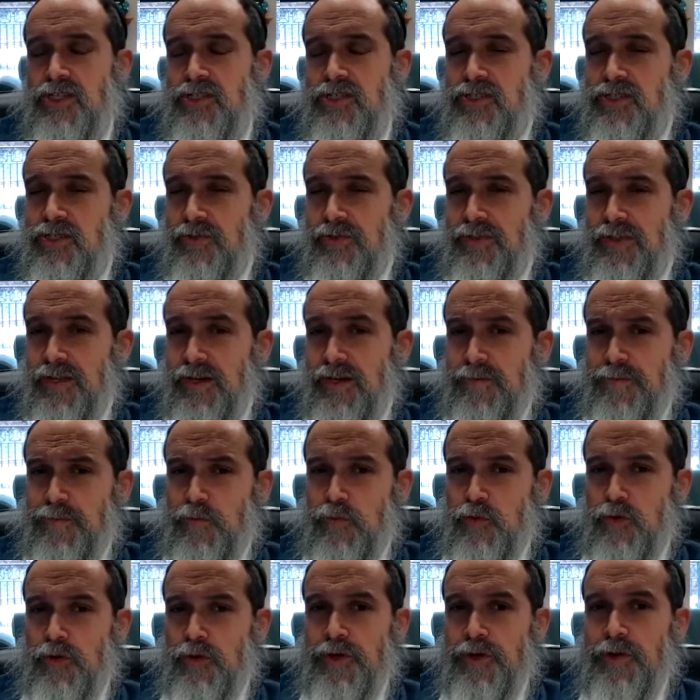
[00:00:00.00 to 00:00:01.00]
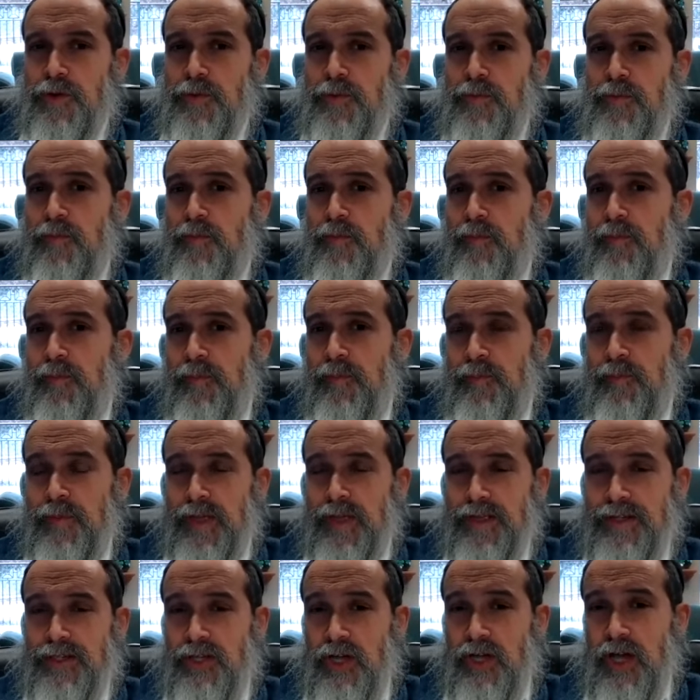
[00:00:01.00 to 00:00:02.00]
So therefore,
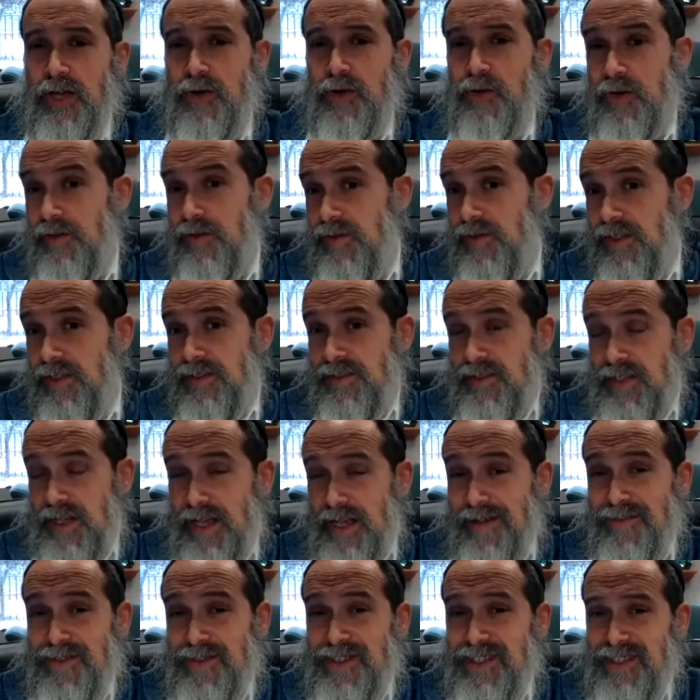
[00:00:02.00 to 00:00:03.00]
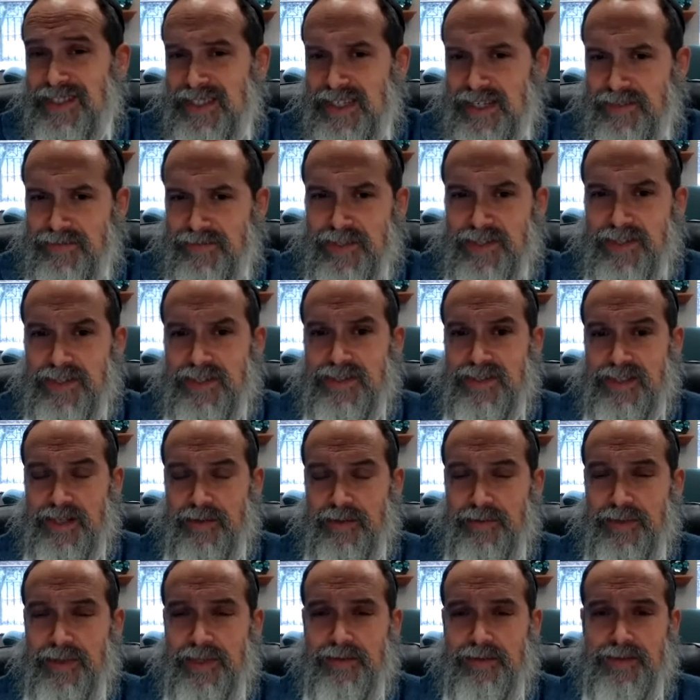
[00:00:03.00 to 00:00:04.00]
God is obviously giving
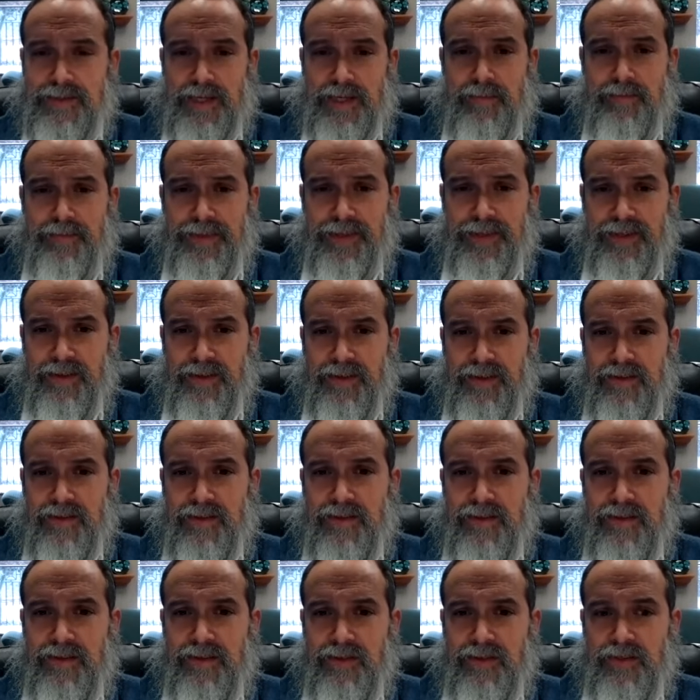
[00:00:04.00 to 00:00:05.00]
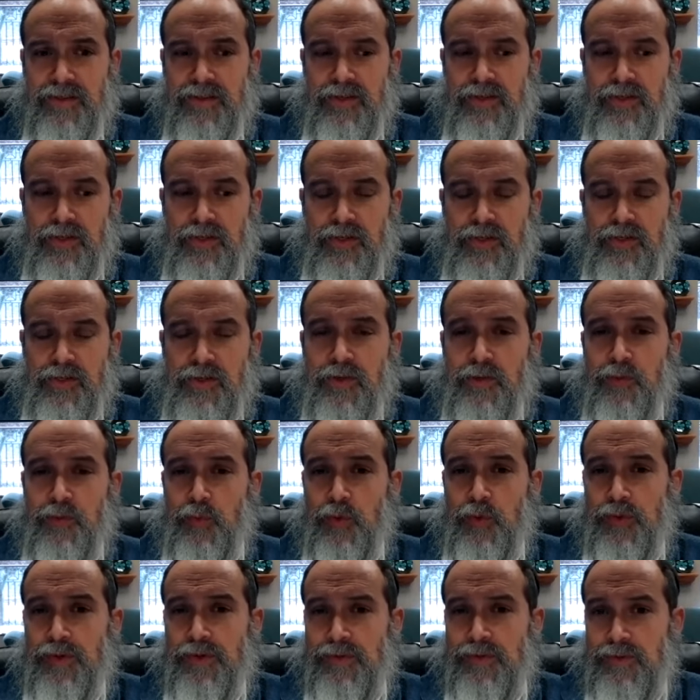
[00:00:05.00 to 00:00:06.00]
some something
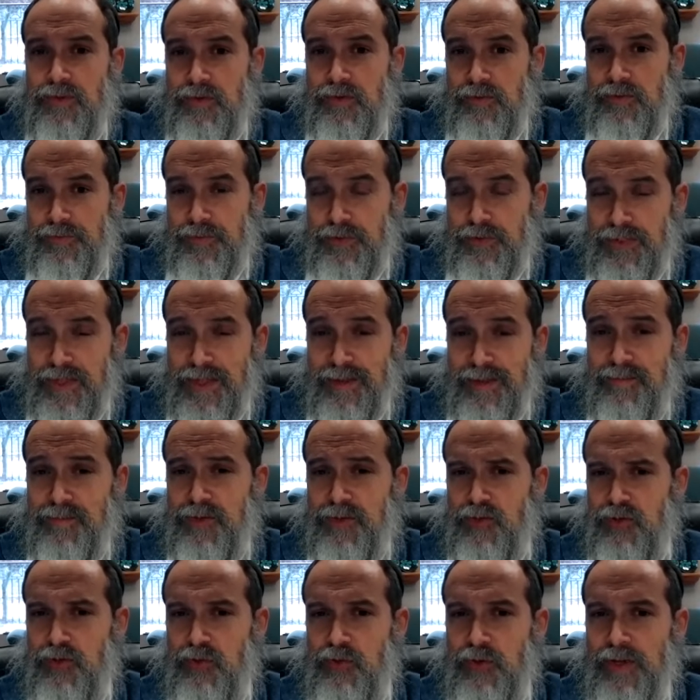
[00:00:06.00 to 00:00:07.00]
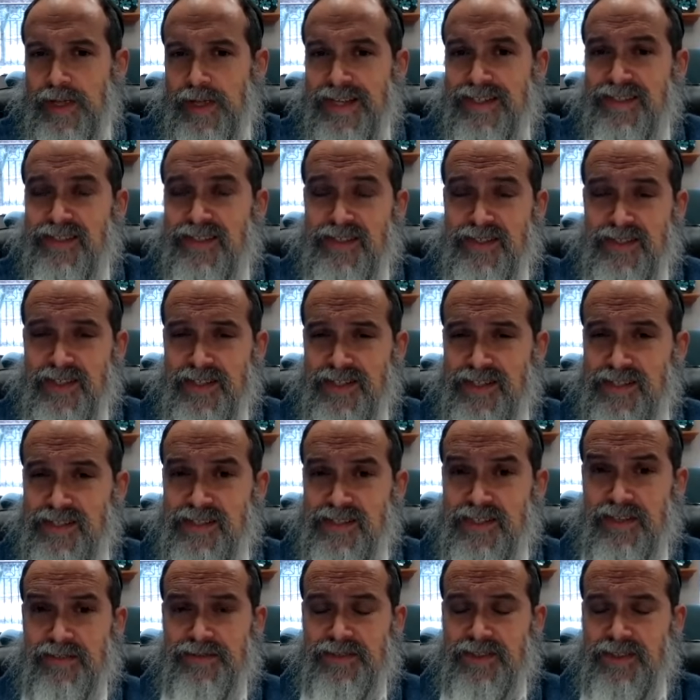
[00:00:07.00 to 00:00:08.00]
to for them to exercise
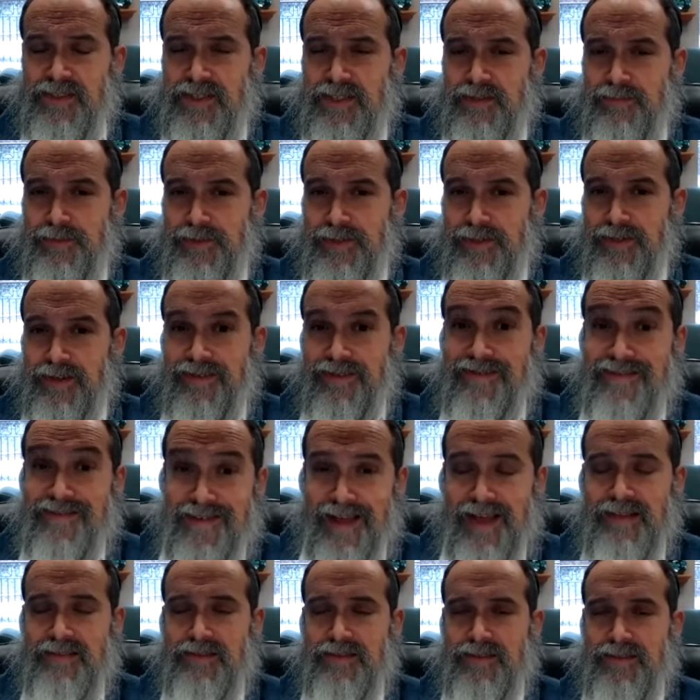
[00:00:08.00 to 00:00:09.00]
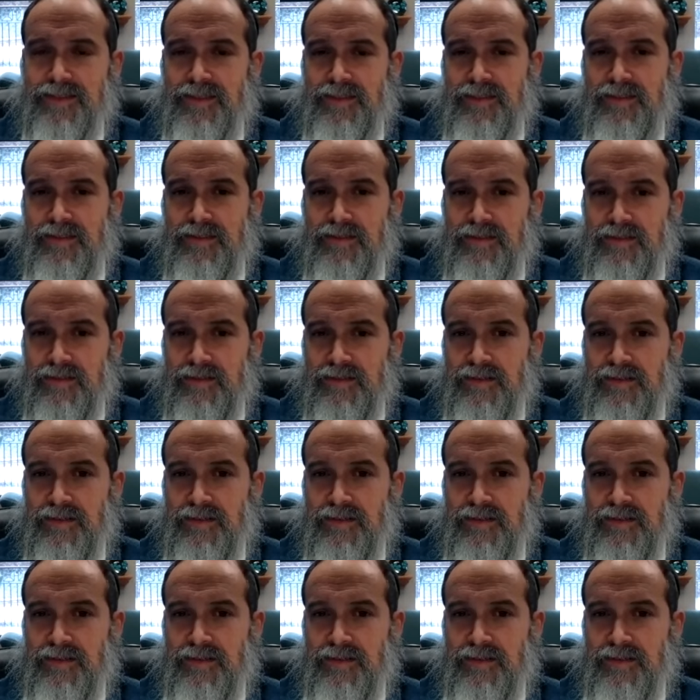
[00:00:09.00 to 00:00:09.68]
self-discipline not to eat.